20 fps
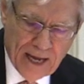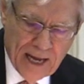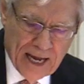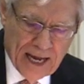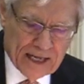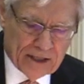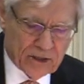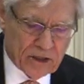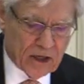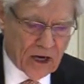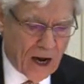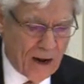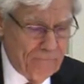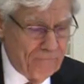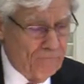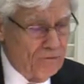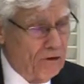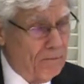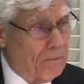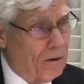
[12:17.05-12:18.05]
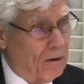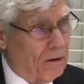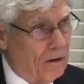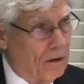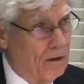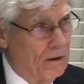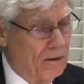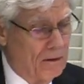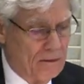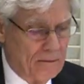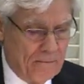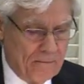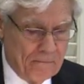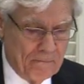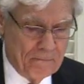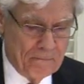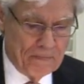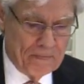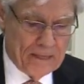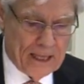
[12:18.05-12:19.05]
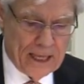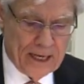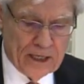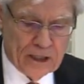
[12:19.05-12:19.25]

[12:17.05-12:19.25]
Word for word: It's comfortable in